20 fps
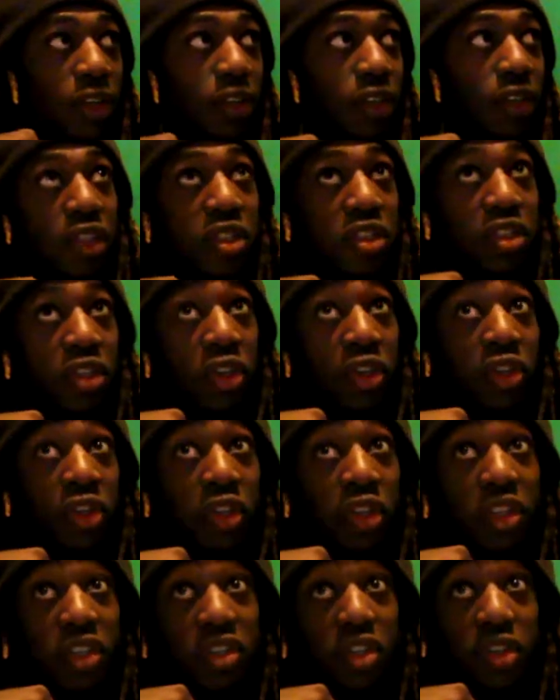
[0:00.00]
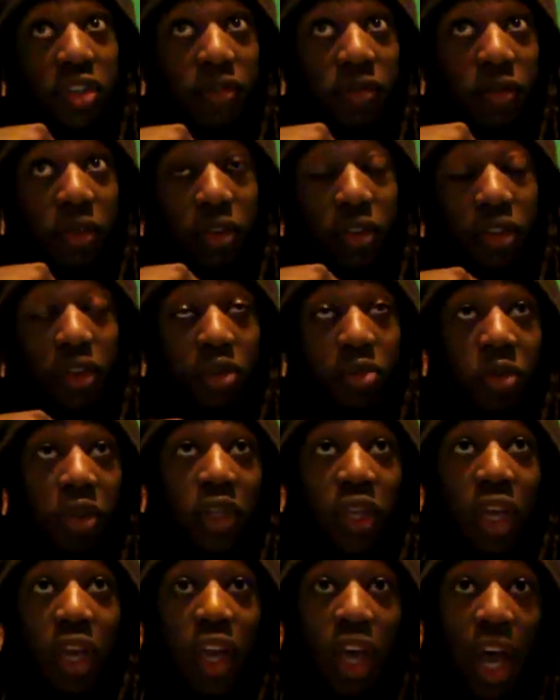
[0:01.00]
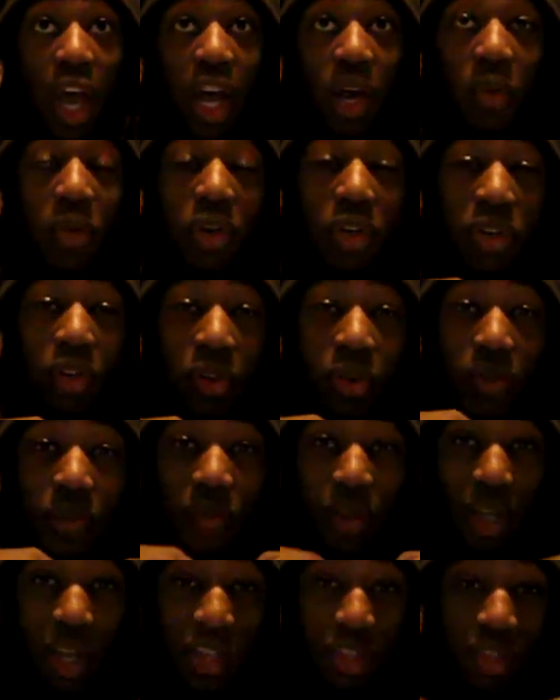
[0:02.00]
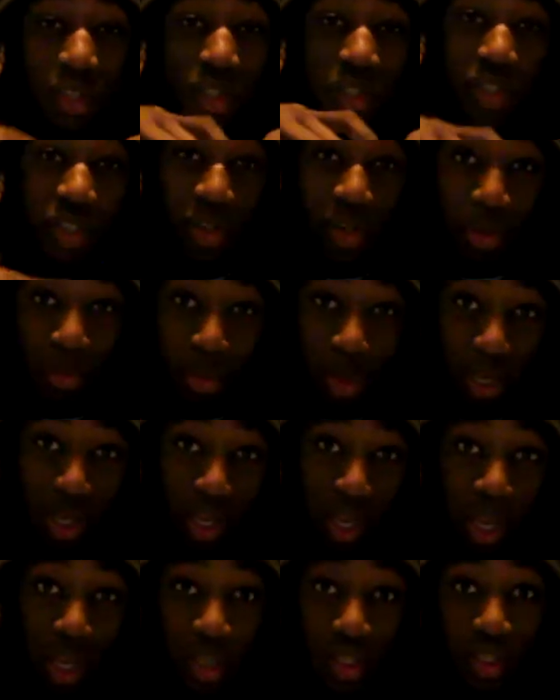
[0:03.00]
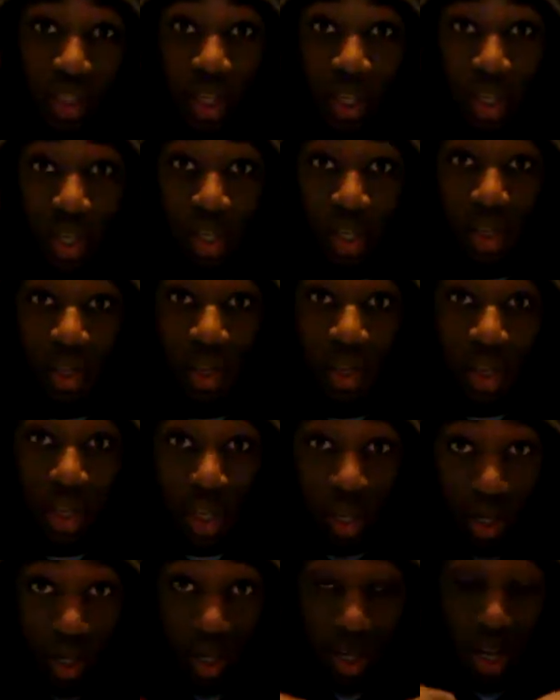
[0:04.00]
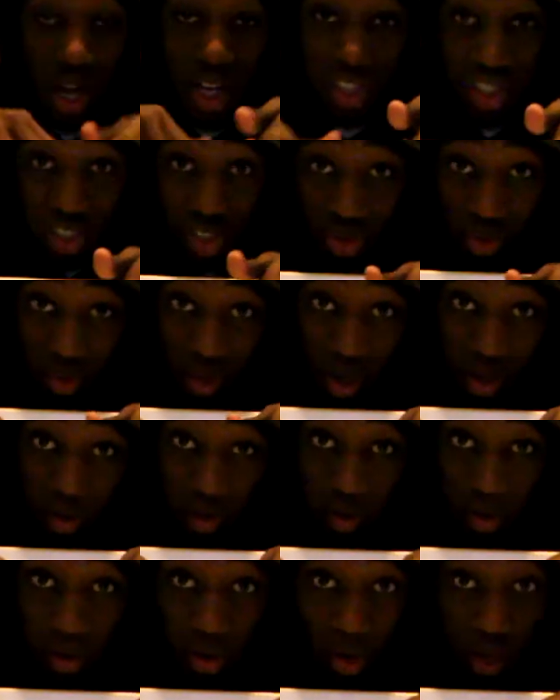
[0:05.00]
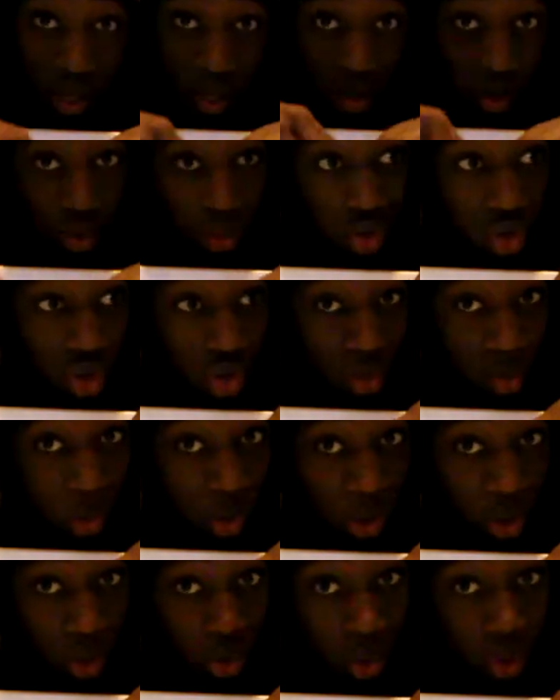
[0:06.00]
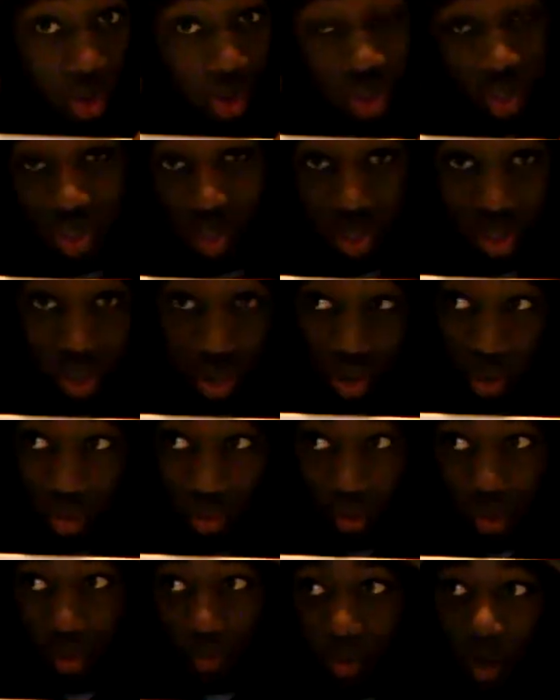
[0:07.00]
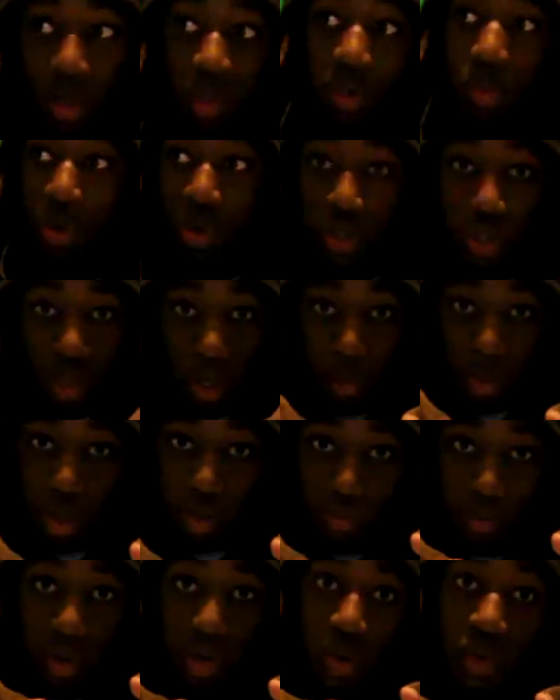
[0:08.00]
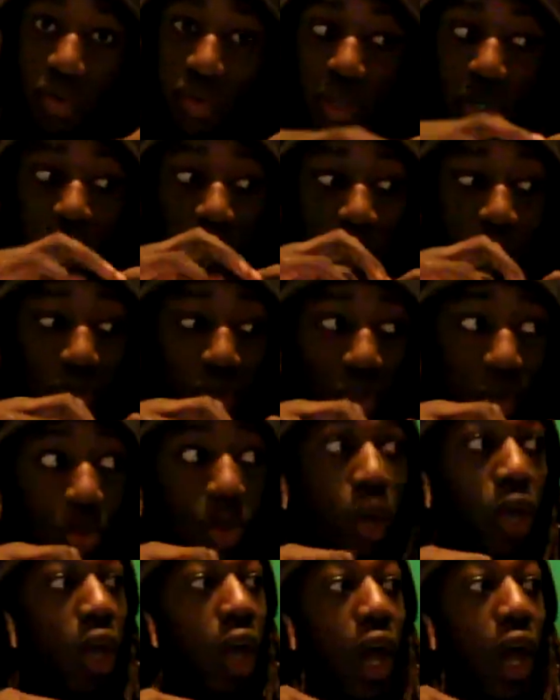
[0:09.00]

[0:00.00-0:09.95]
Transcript: Considered this for a little bit. I want to know if you guys consider me as a content creator, a YouTuber, or just, you know, a regular person that makes videos on YouTube.